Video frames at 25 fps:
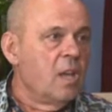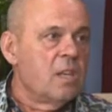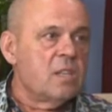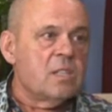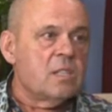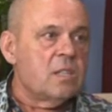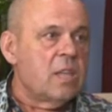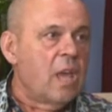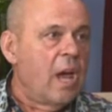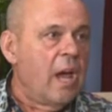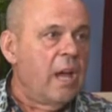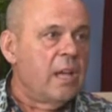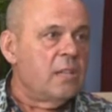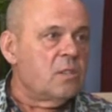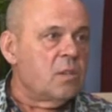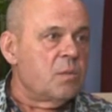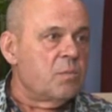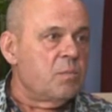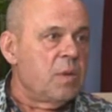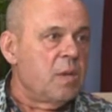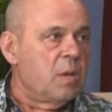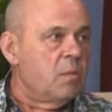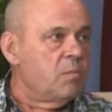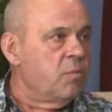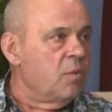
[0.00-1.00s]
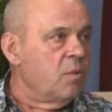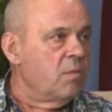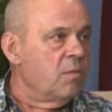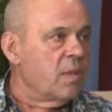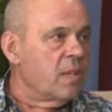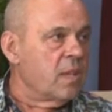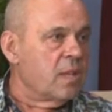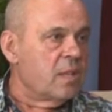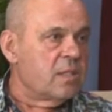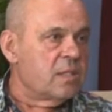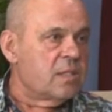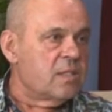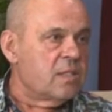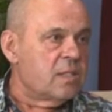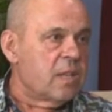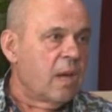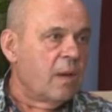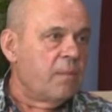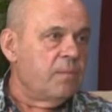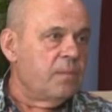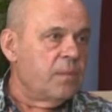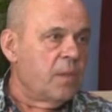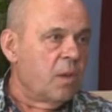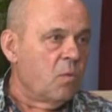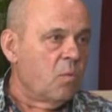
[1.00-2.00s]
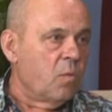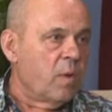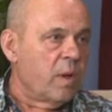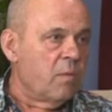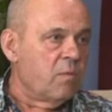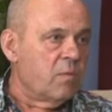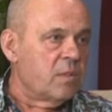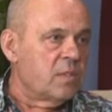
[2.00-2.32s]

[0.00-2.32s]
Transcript: slides of people with the stuff that we